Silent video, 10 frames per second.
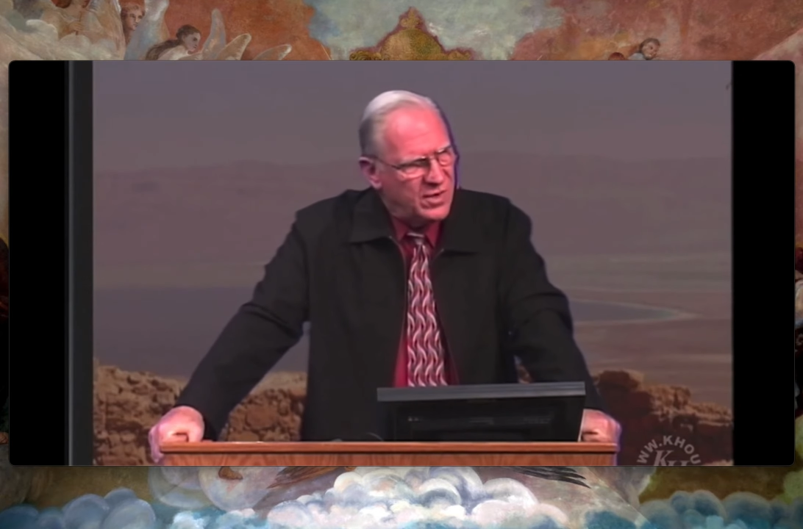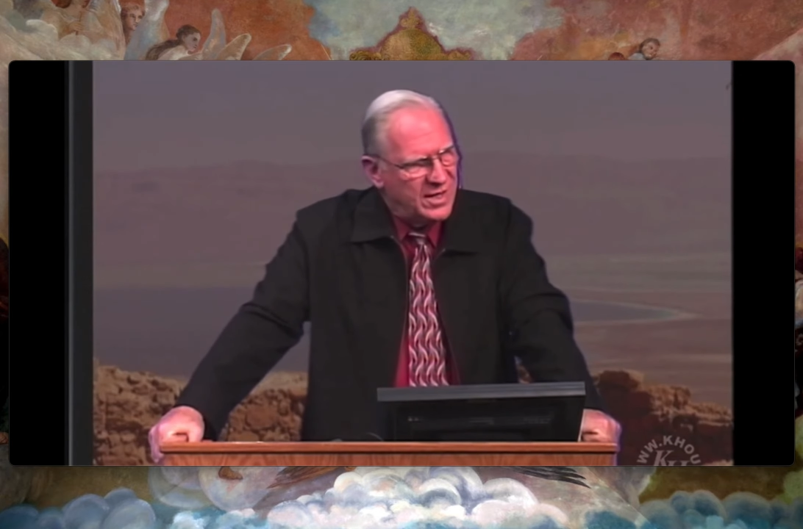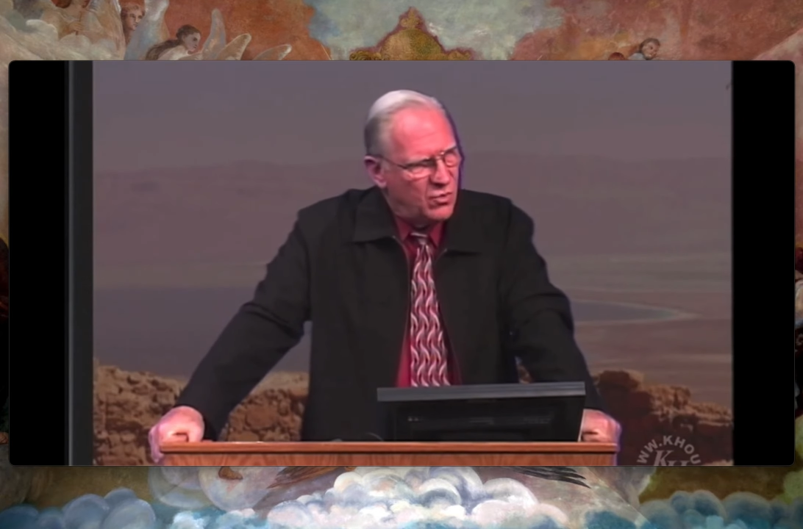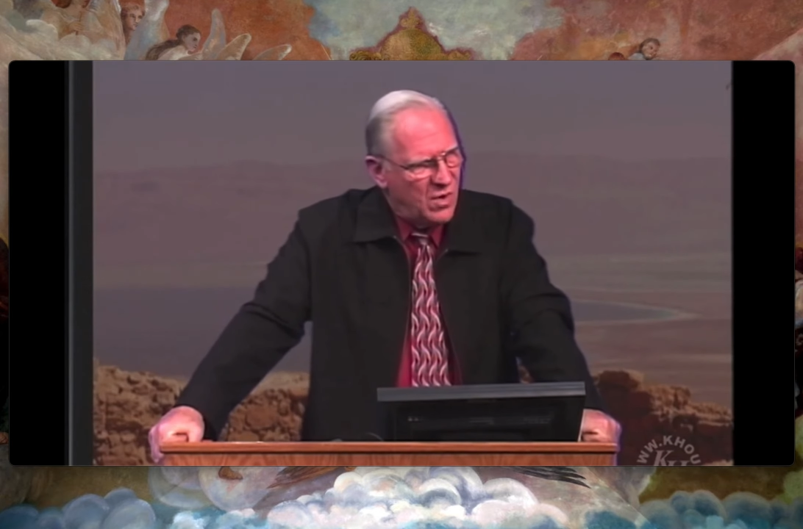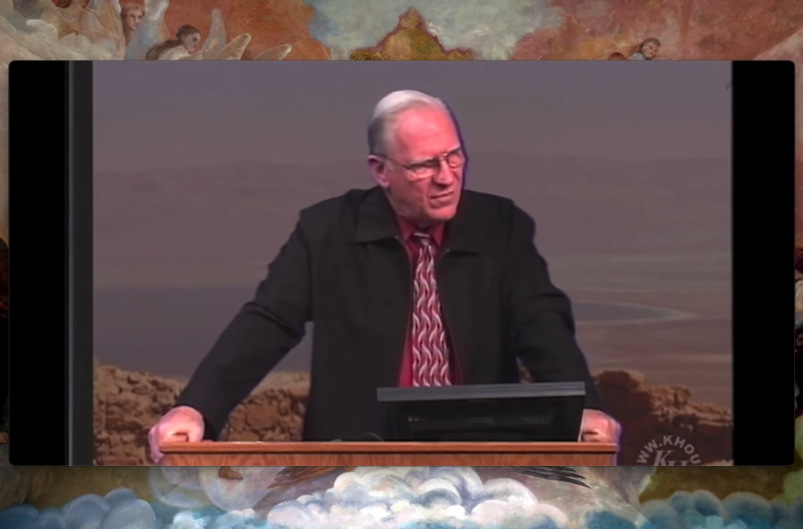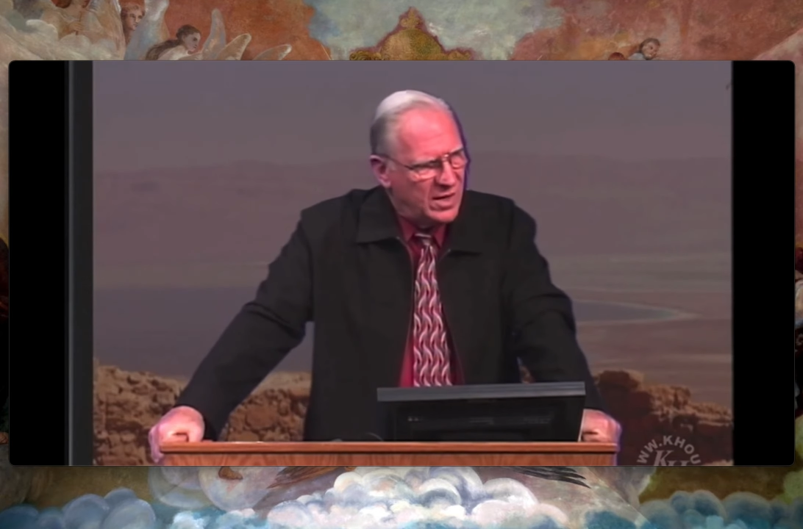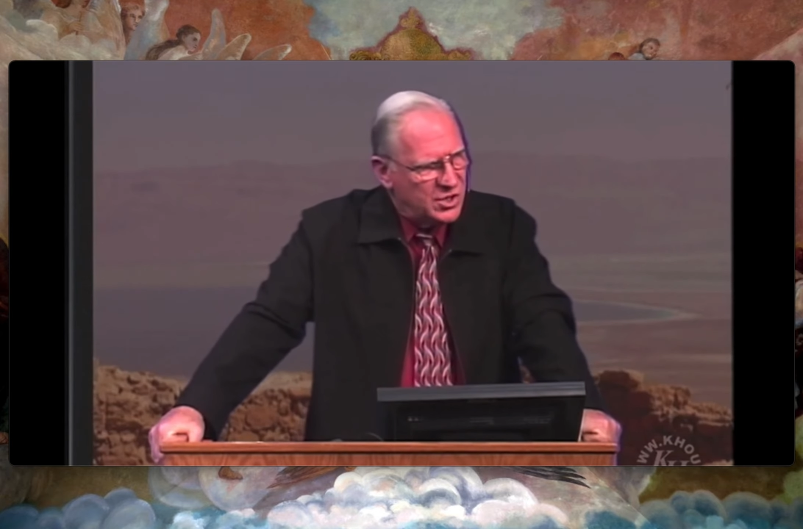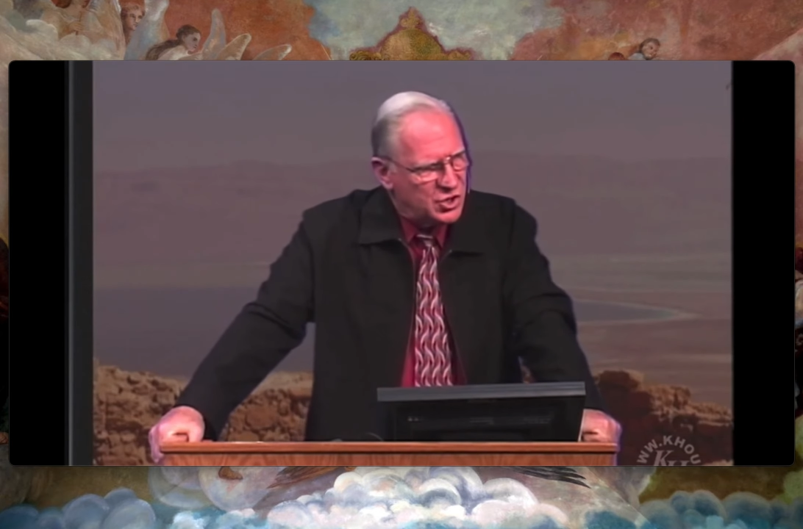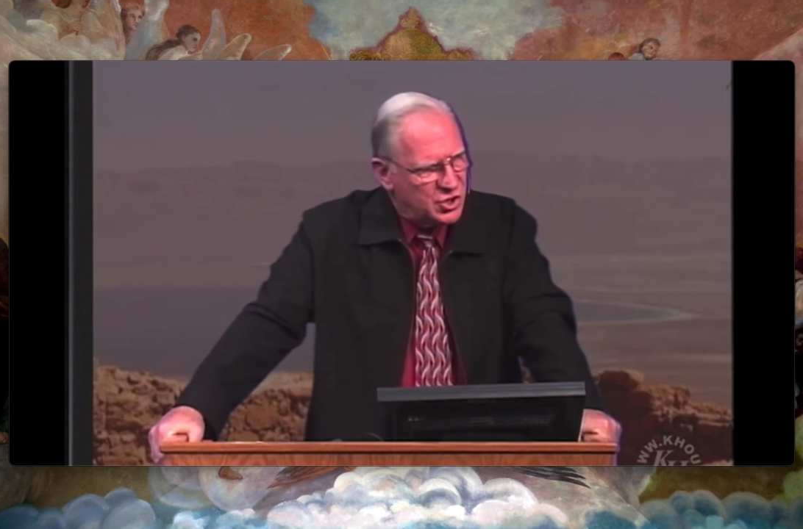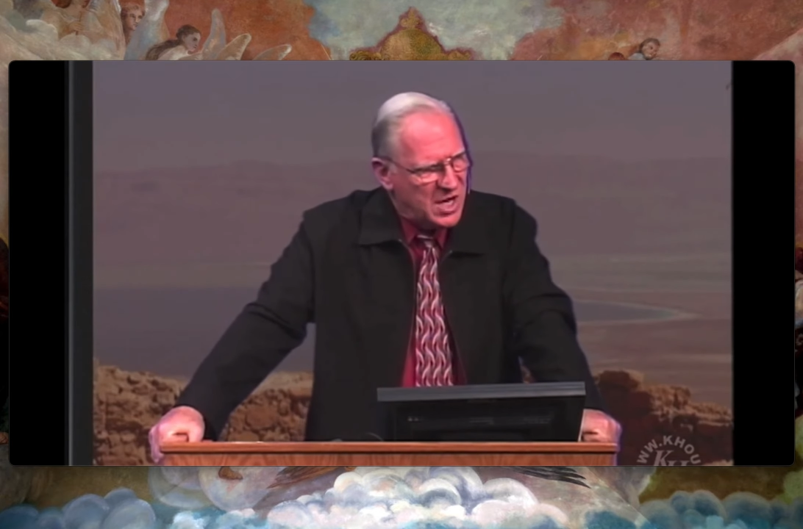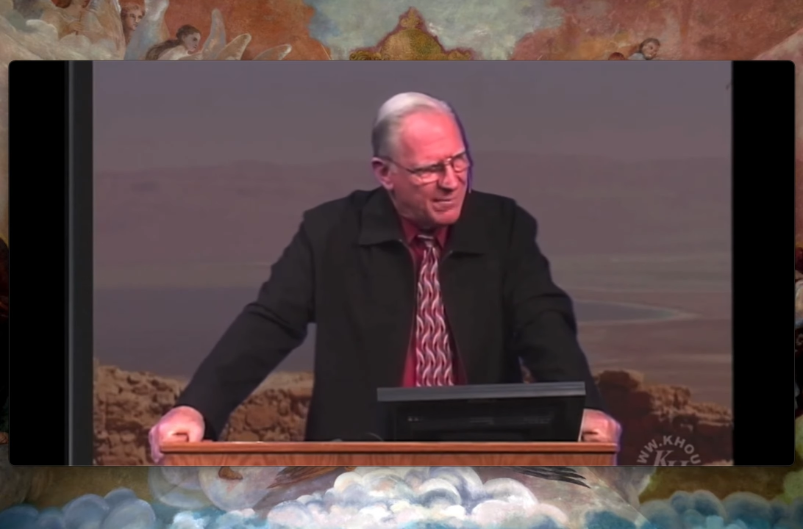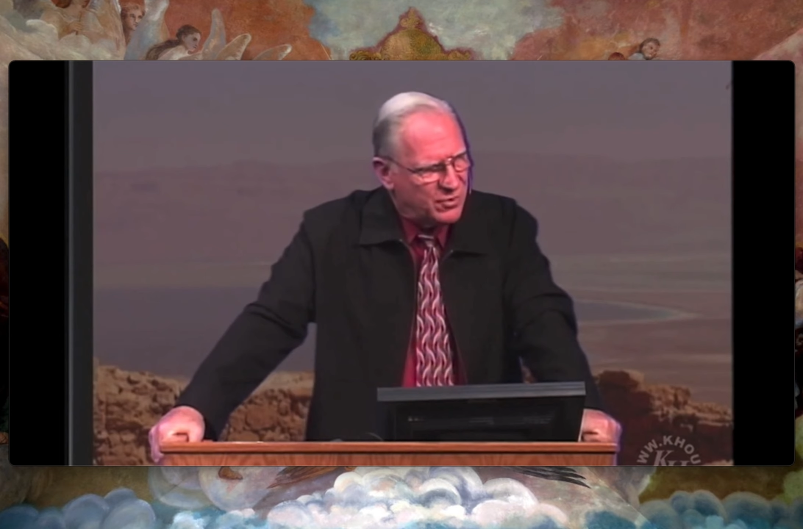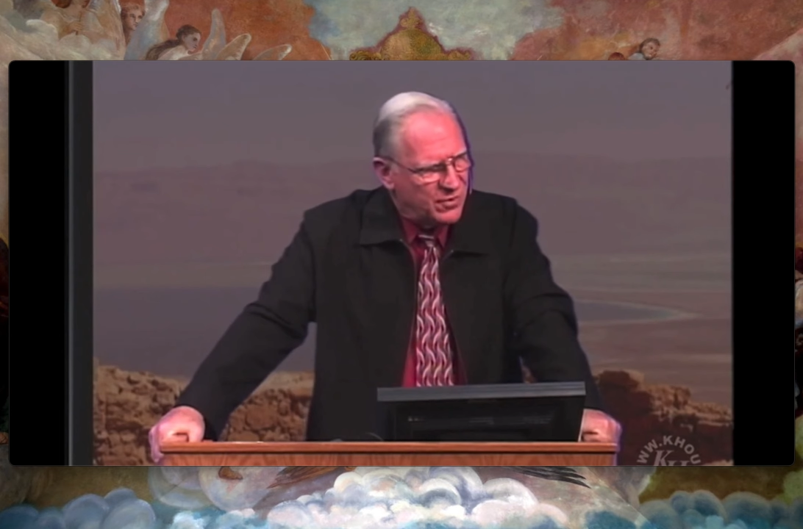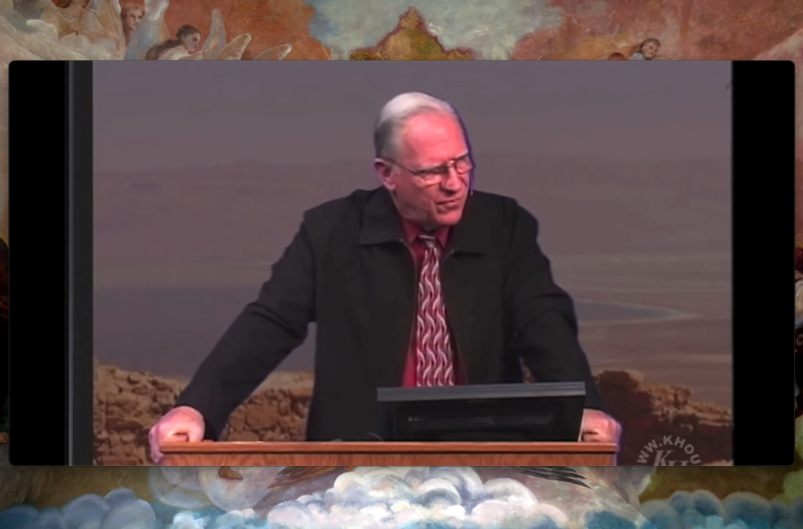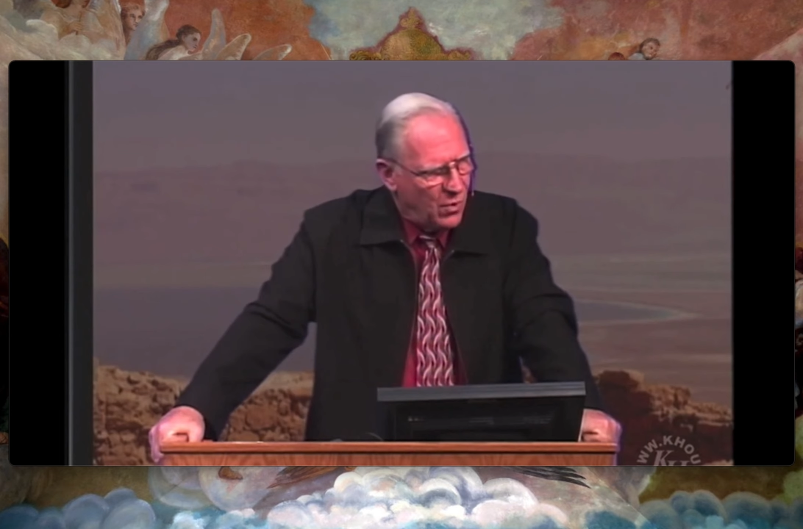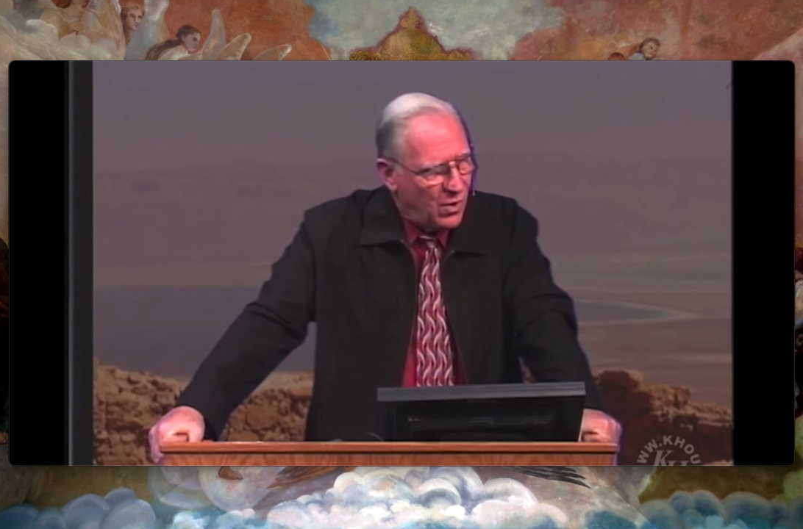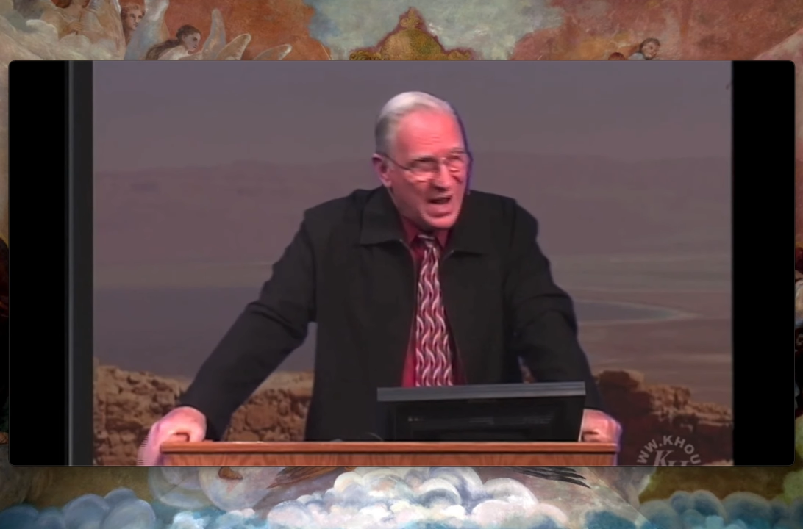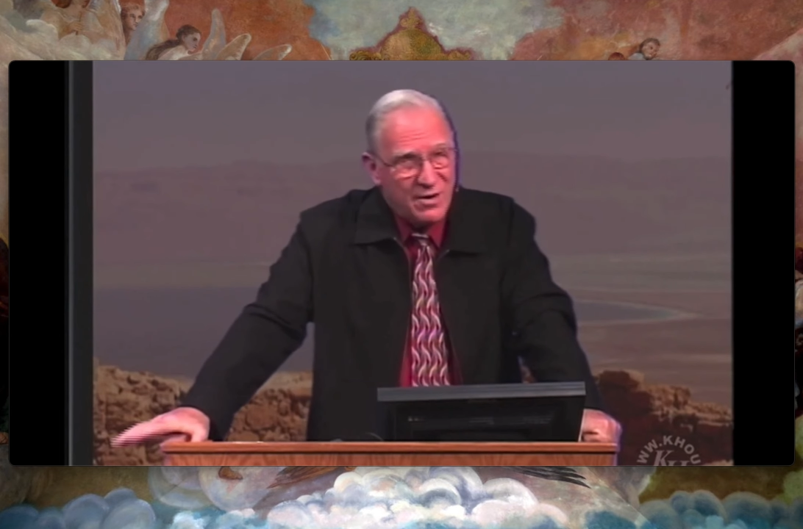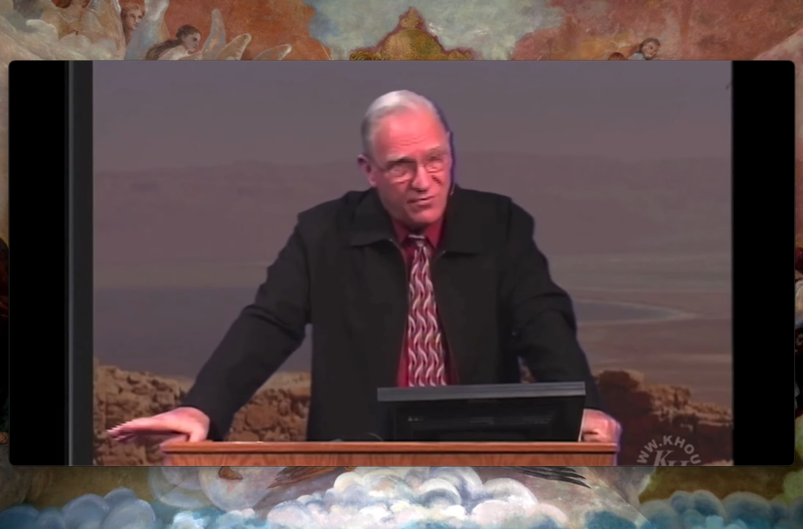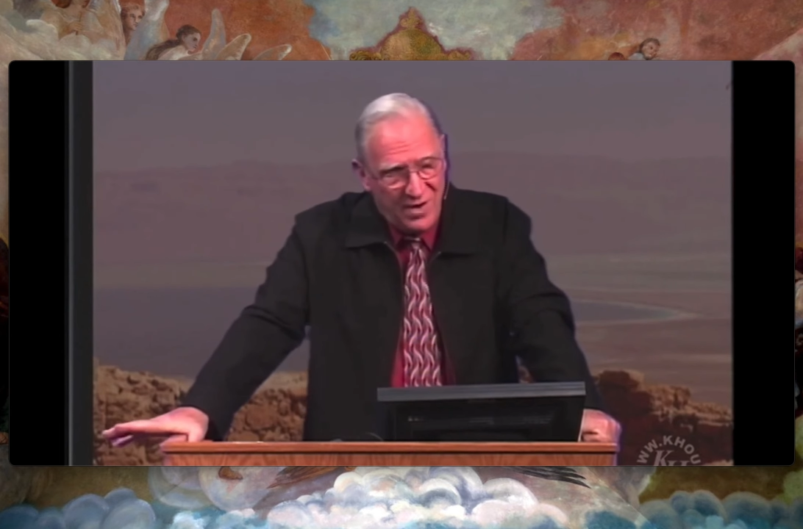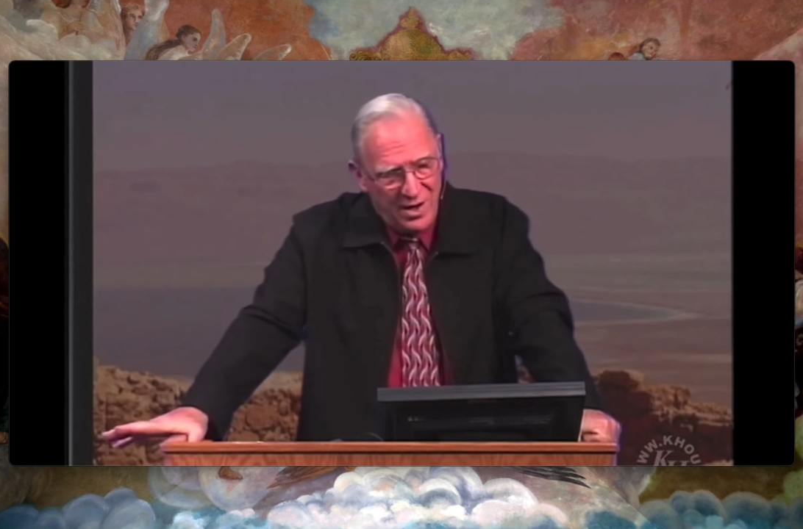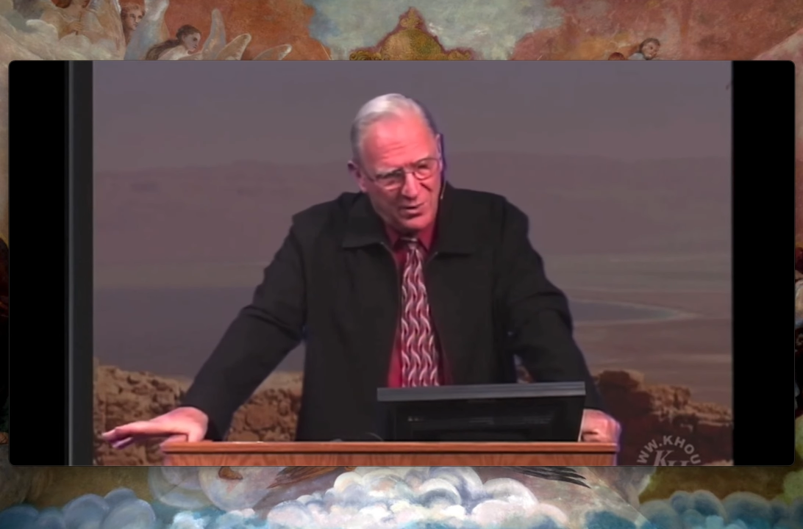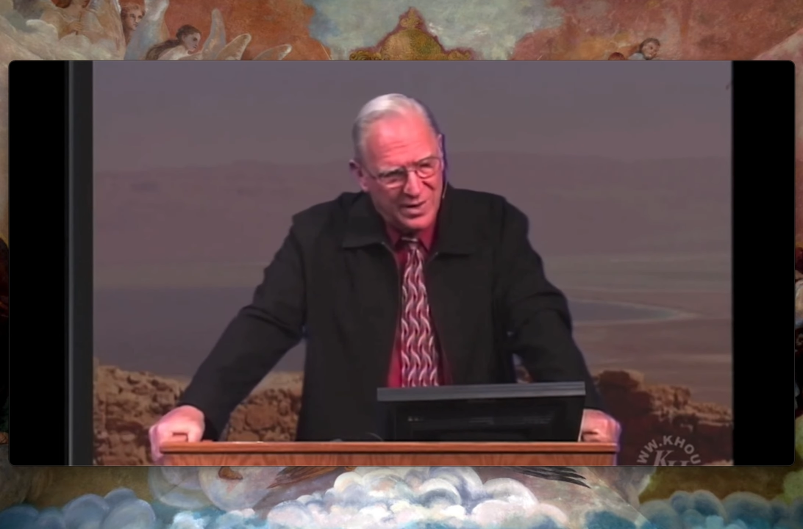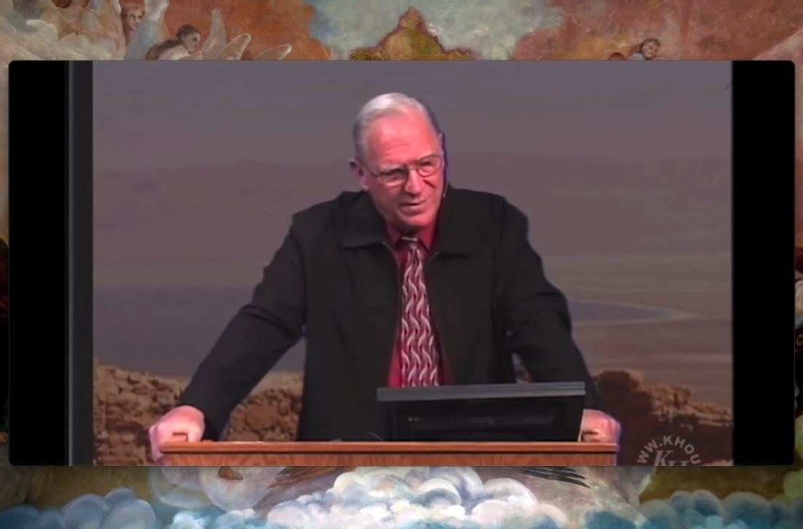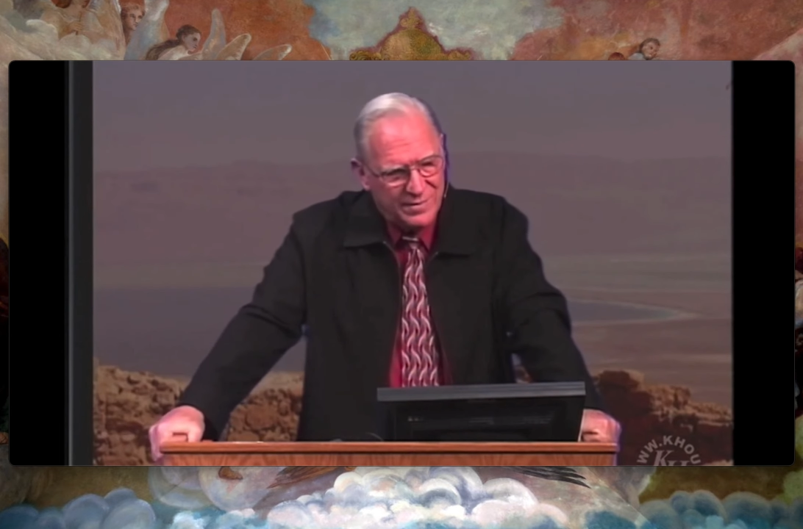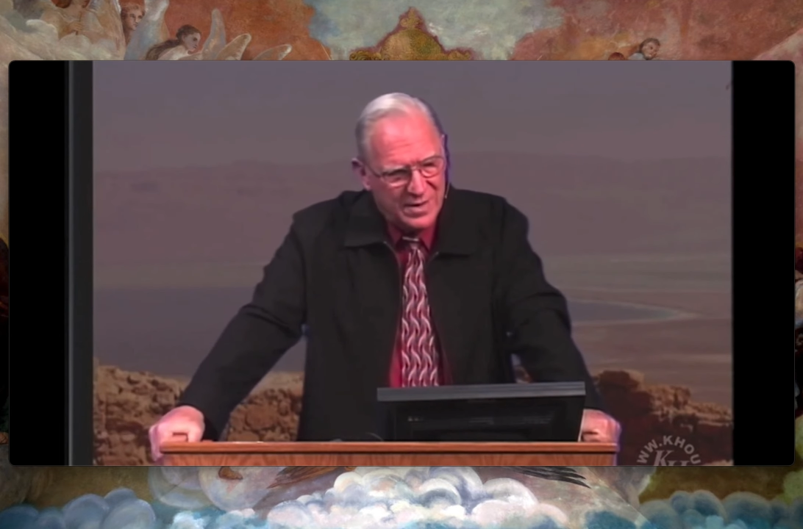in Revelation chapter 4 and following.